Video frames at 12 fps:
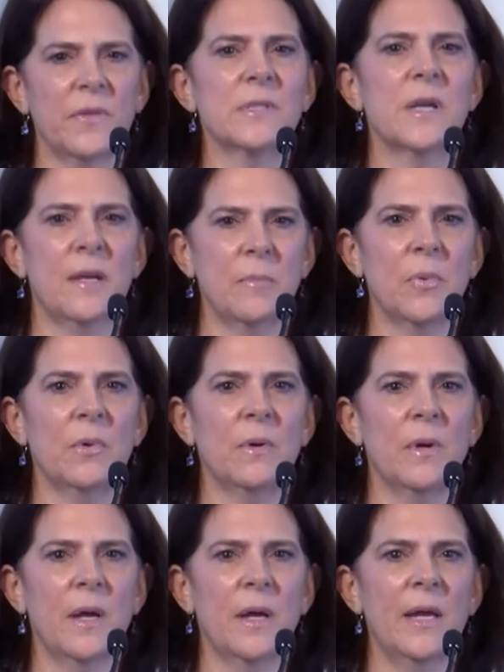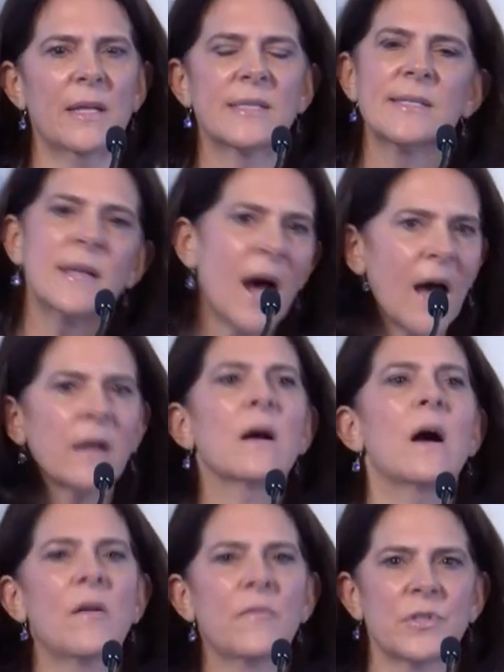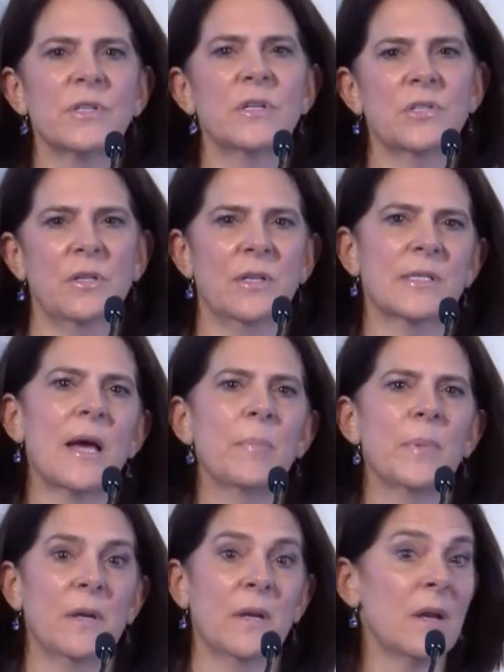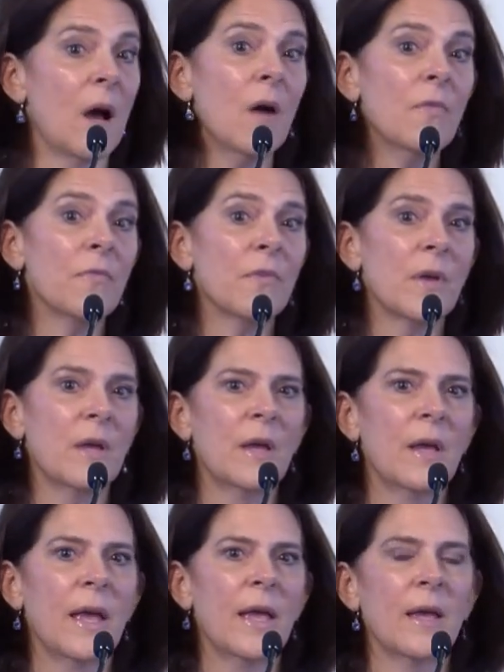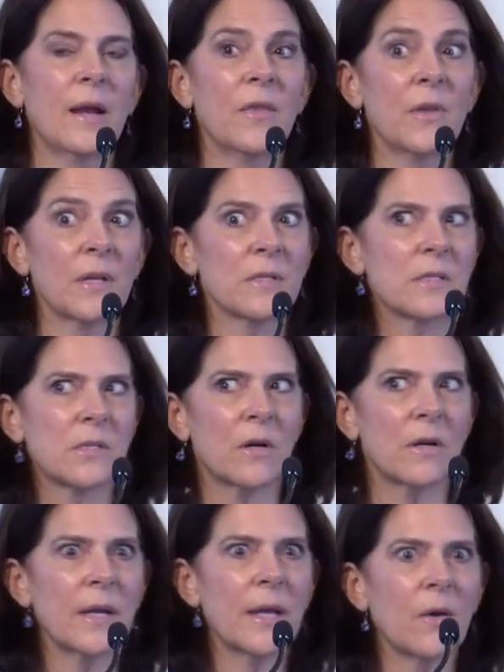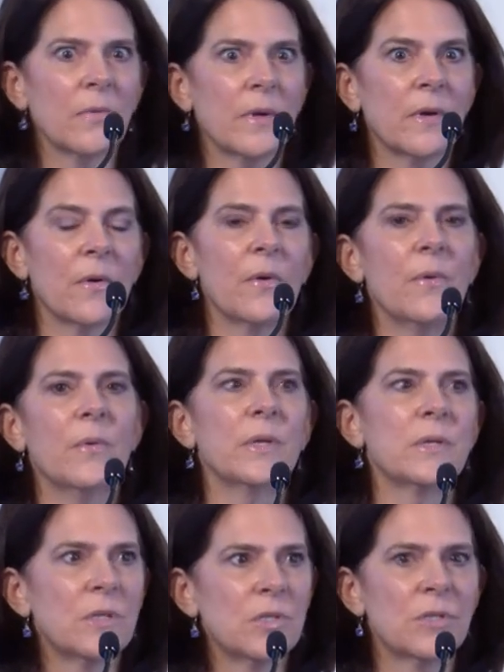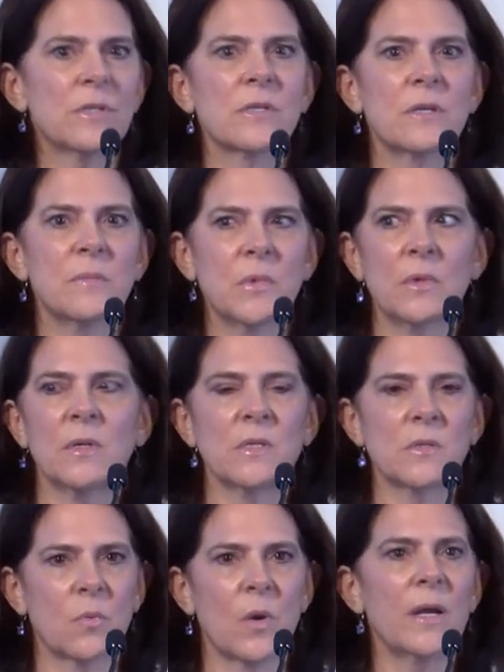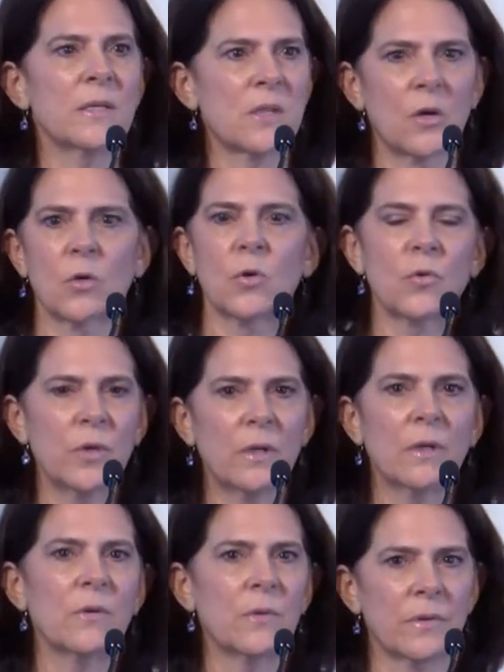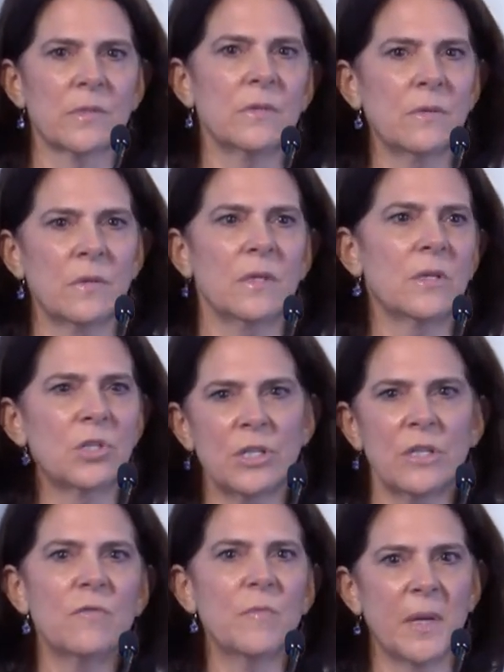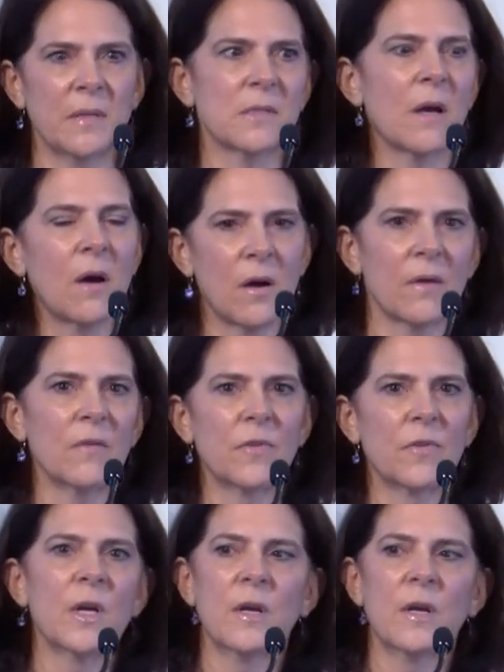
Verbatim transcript: the table. It's not a conversation that's happening enough. And I think it's starting out there, oh, indigenous communities' rights are critical to the achievement of,